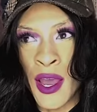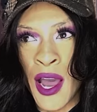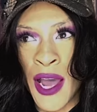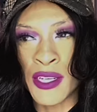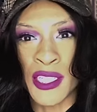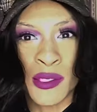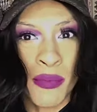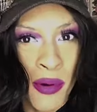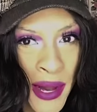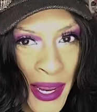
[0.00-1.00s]
I just
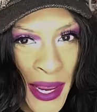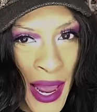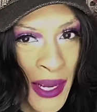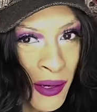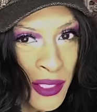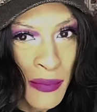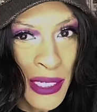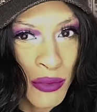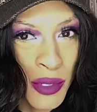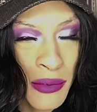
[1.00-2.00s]
pray. I go to my
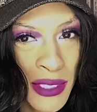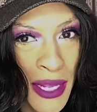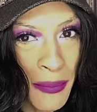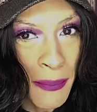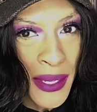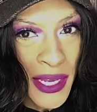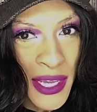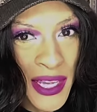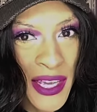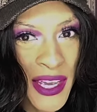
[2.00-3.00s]
12-step
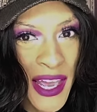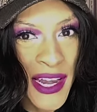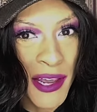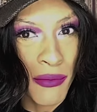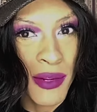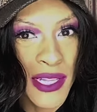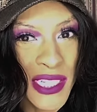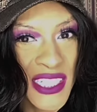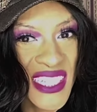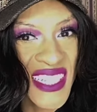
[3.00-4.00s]
meeting, and they really
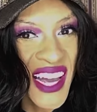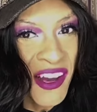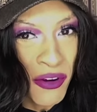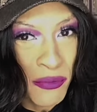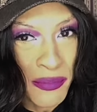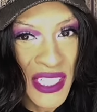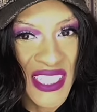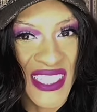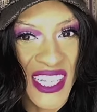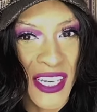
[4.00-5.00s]
just help me
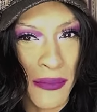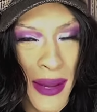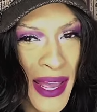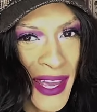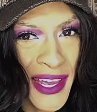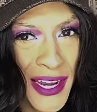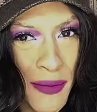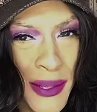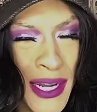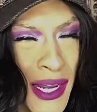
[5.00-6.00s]
just keep my head
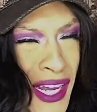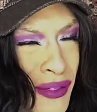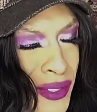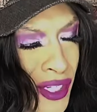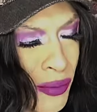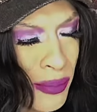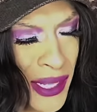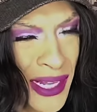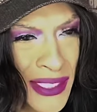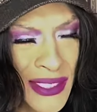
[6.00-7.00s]
up. And I am so
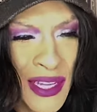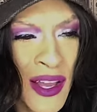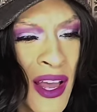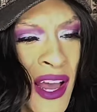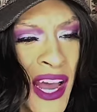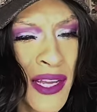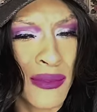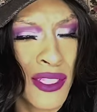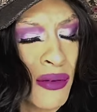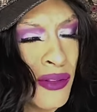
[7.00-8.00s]
blessed. I am
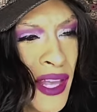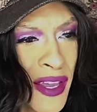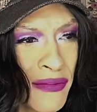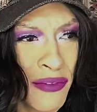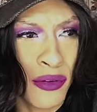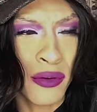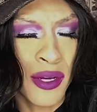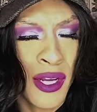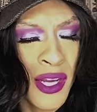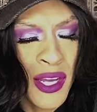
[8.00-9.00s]
so thankful.
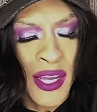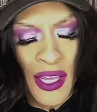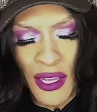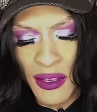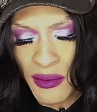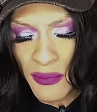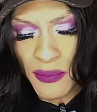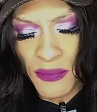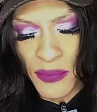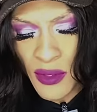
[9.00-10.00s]
And
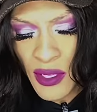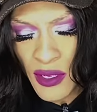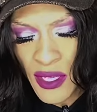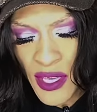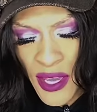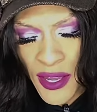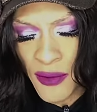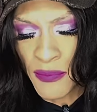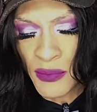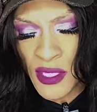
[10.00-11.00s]
yeah,
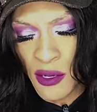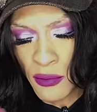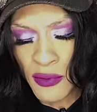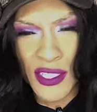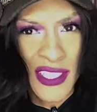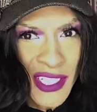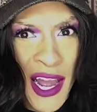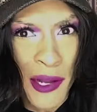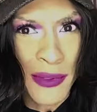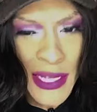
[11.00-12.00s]
so I
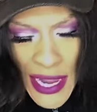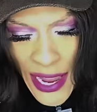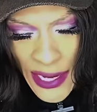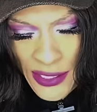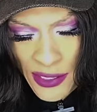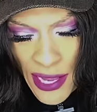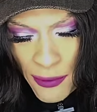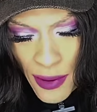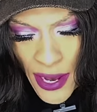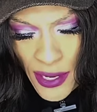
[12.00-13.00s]
hope that I answered that
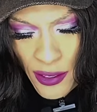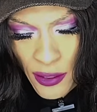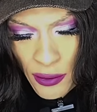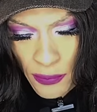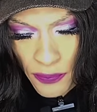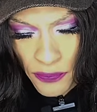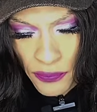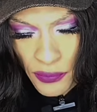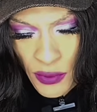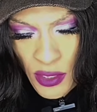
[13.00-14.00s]
right.
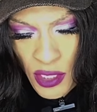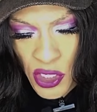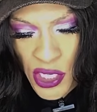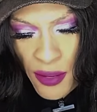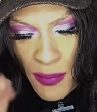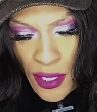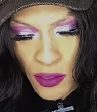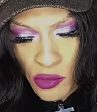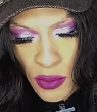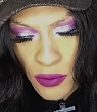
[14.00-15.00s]
J Mello
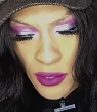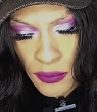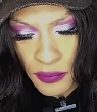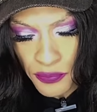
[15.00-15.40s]
21.